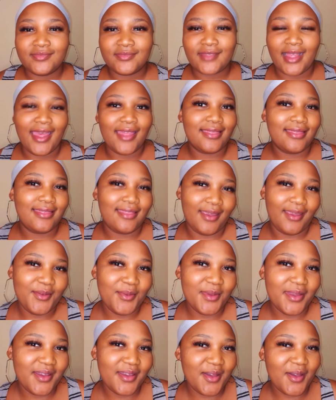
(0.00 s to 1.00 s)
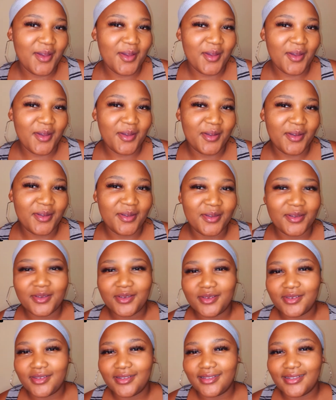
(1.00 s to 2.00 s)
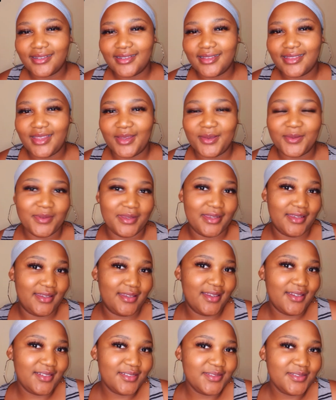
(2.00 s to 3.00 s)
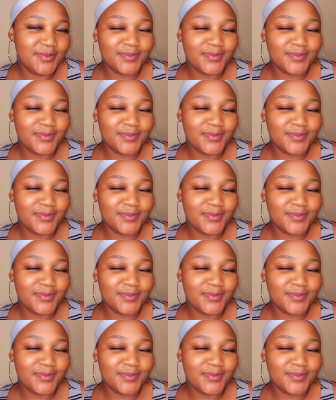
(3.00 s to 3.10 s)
And there we go, there we go.